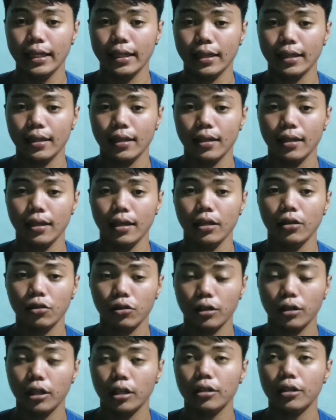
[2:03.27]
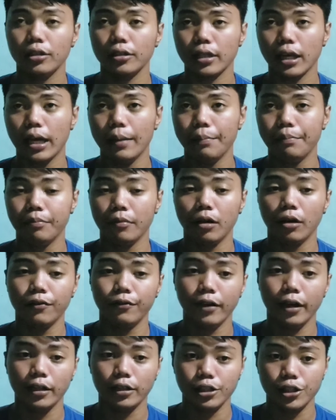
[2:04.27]
it into another type
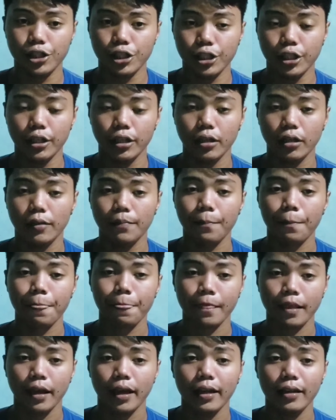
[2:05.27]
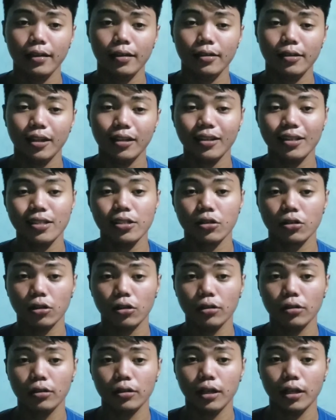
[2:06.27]
of energy, and that is
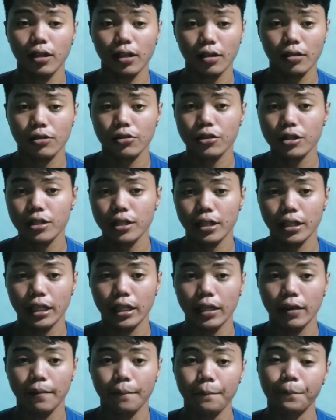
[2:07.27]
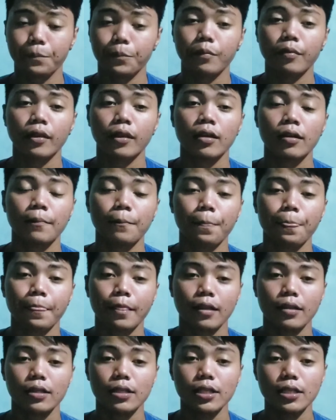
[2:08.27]
called electricity.
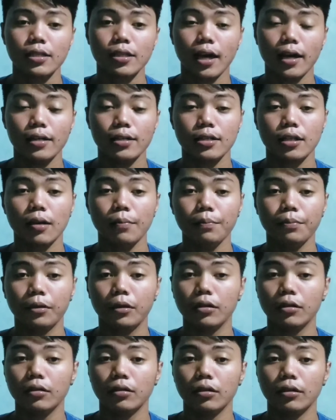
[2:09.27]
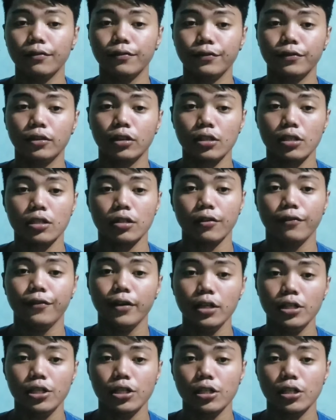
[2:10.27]
This is the example of
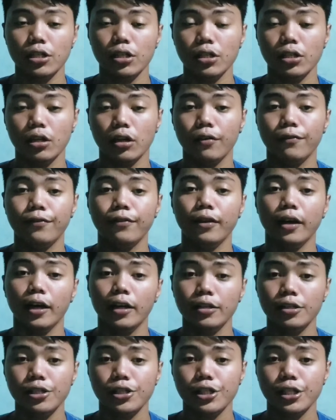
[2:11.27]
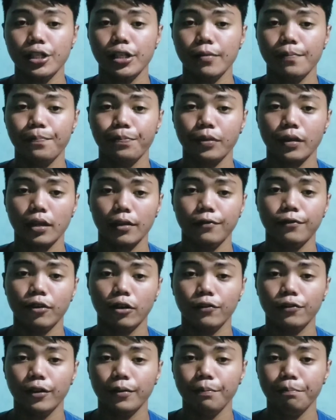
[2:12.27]
conservation of energy
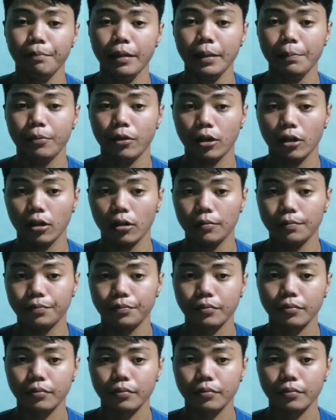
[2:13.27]
involving people.